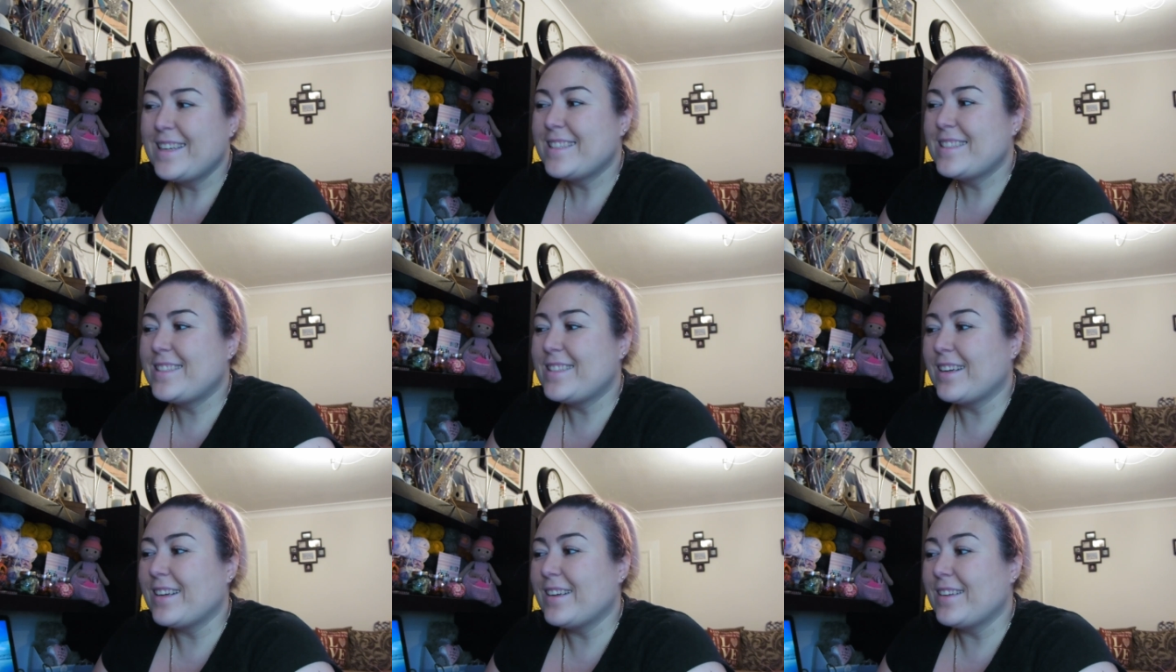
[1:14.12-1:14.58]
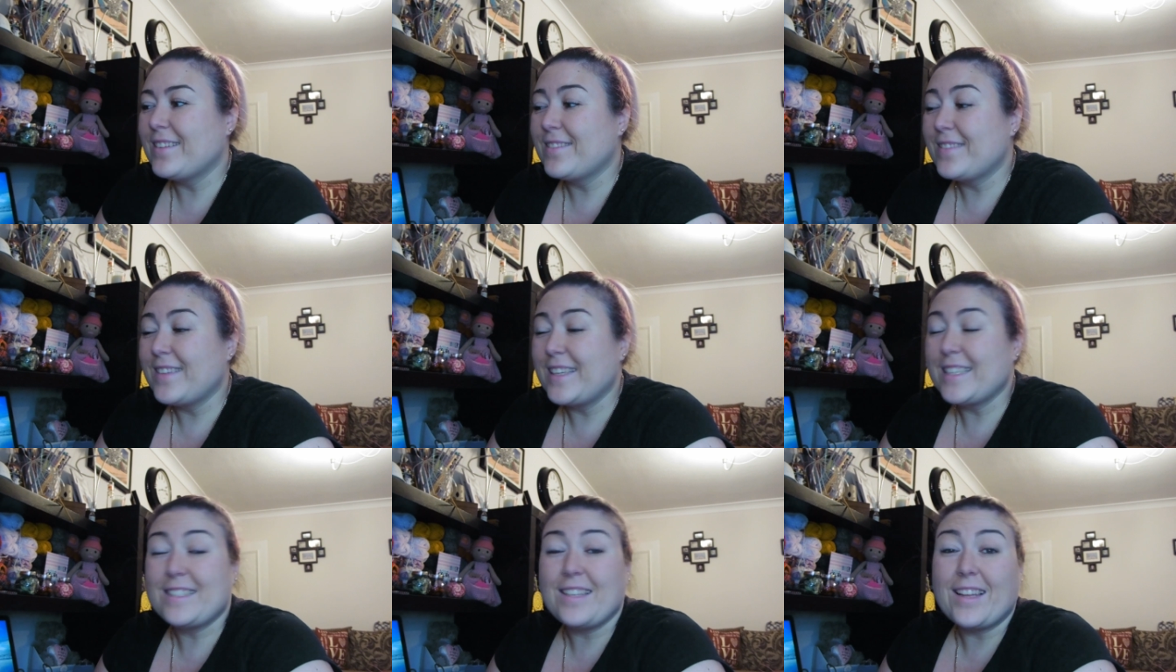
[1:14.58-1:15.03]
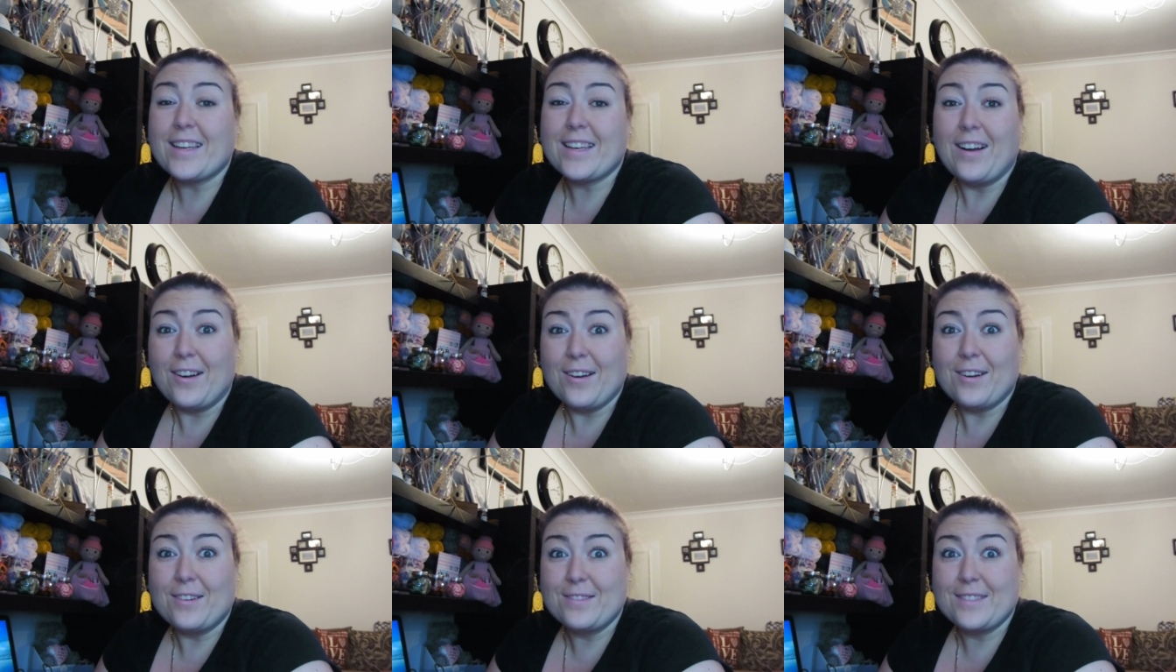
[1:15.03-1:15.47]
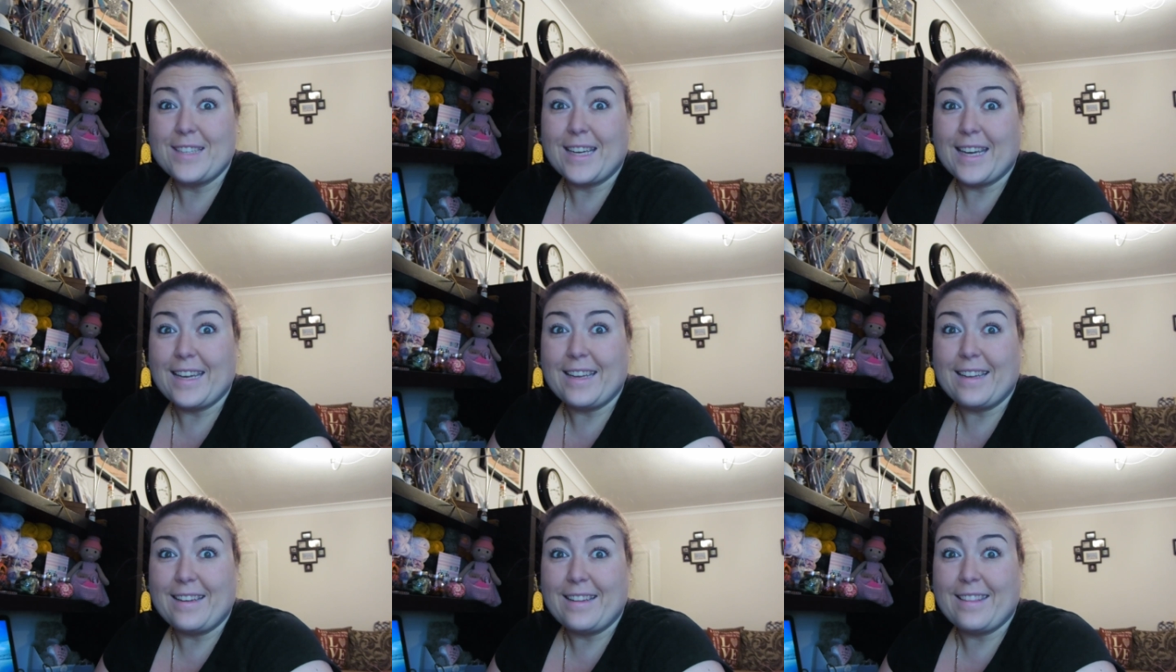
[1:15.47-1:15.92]
so it's like a whole
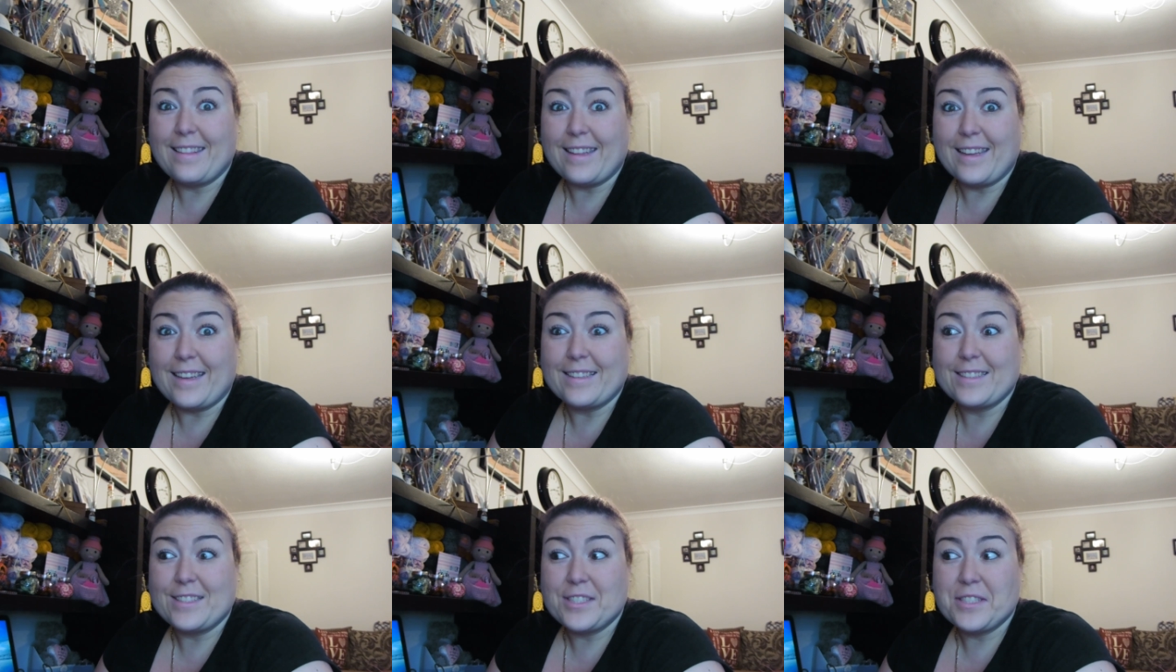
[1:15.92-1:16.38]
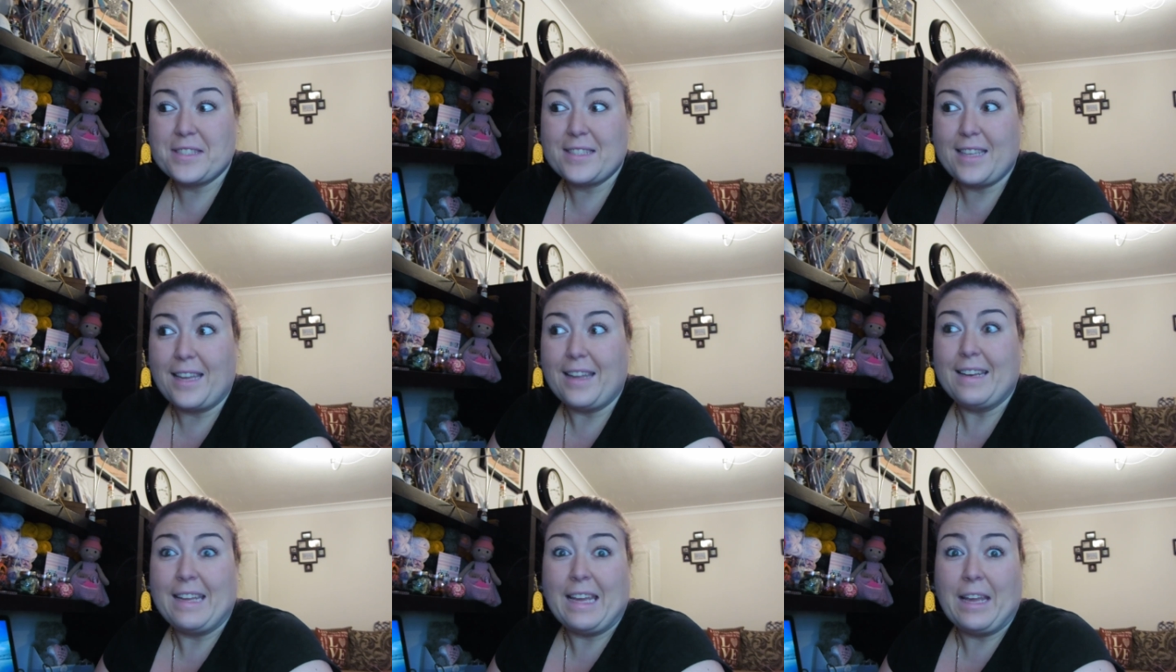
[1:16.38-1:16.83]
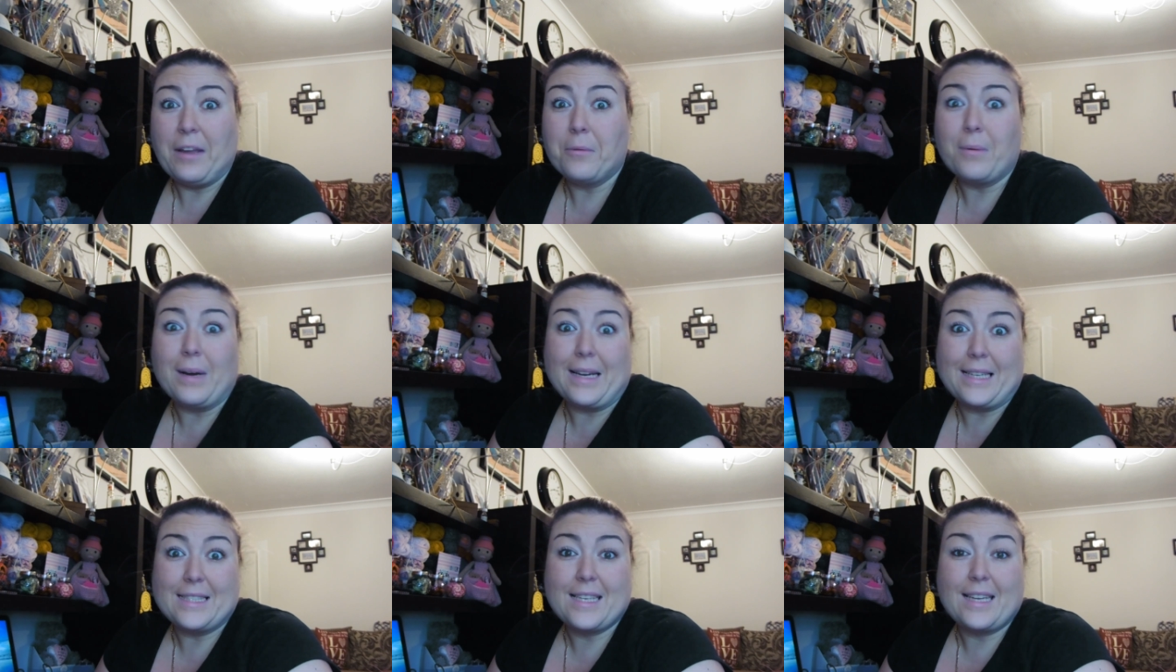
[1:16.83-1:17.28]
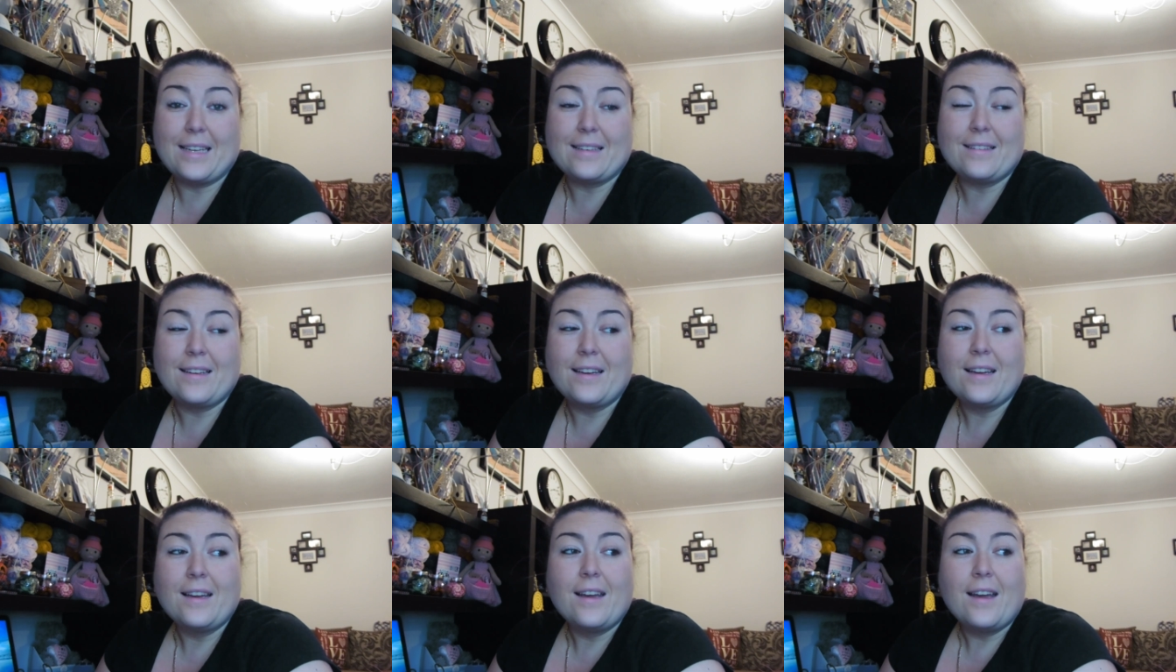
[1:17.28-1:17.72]
day thing just sitting here
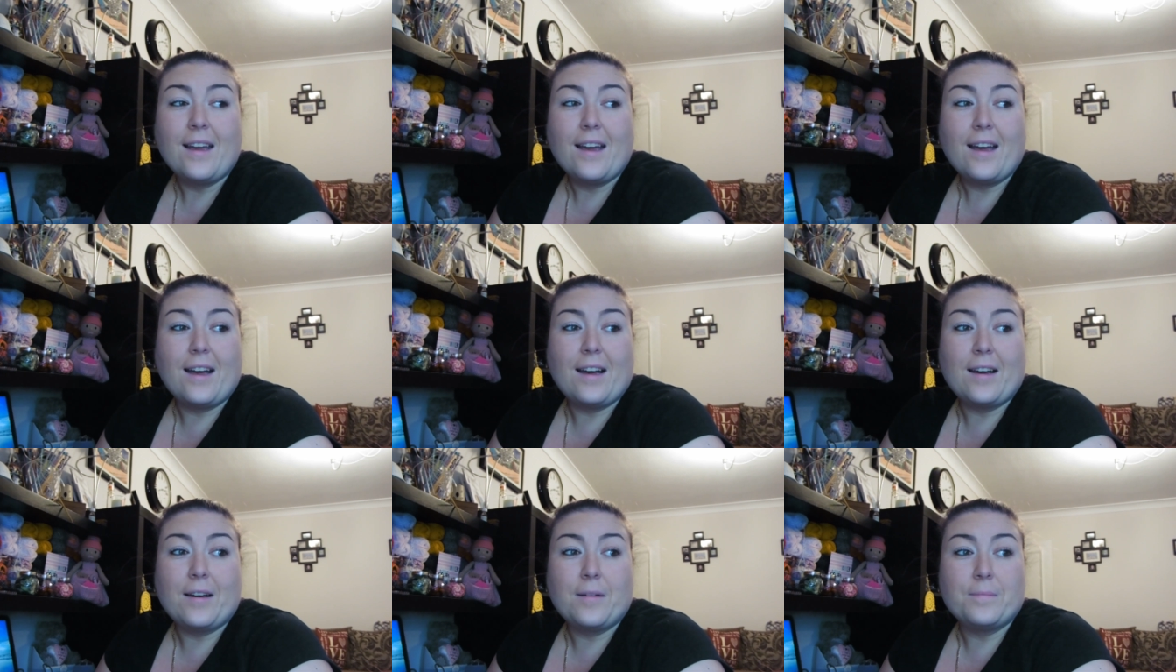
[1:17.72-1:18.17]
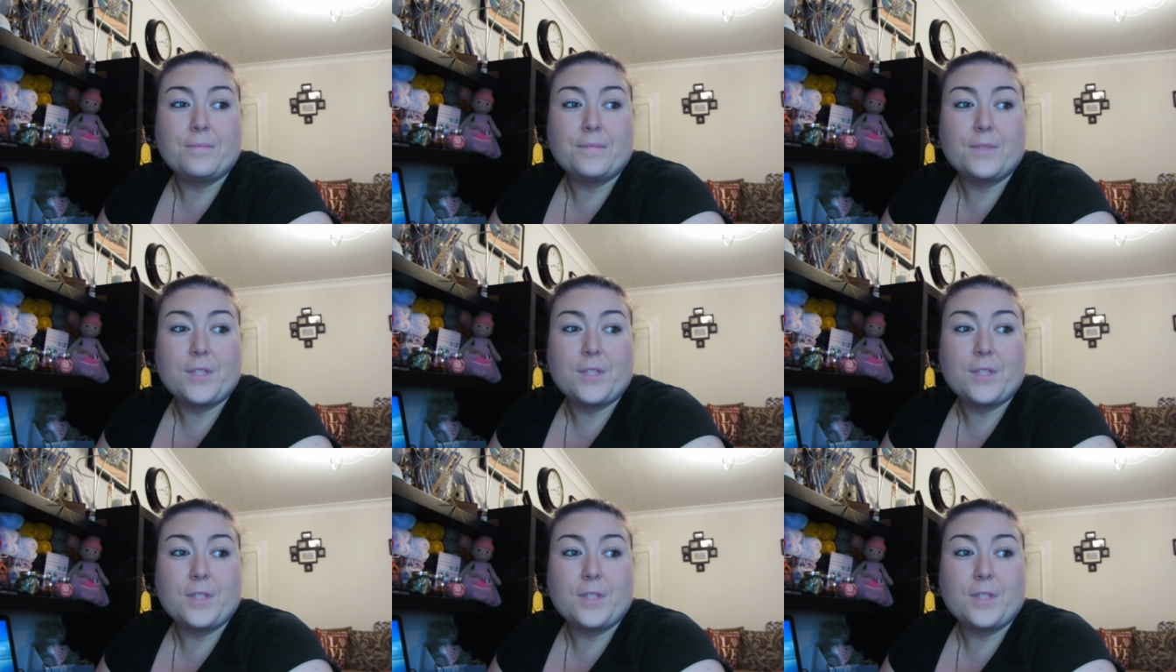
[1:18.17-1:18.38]
waiting um,